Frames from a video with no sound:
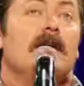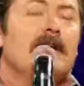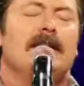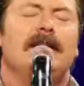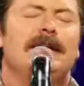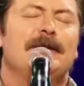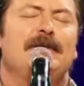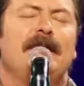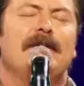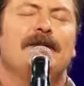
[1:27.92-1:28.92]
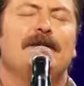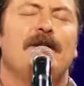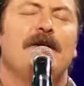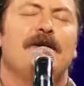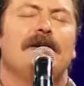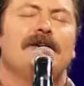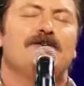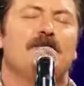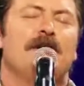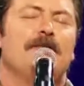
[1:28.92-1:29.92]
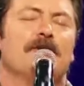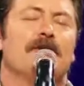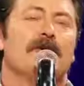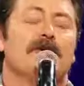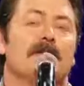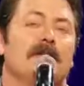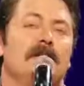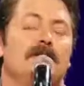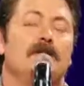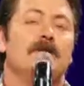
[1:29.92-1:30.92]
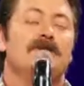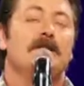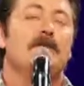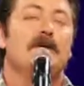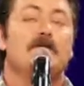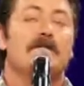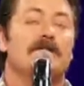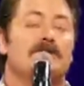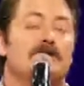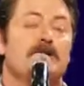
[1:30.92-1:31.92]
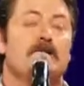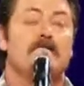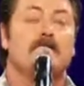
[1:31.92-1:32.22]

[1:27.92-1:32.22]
Then he can play the naughty sweeper and clean your chimney with his sooty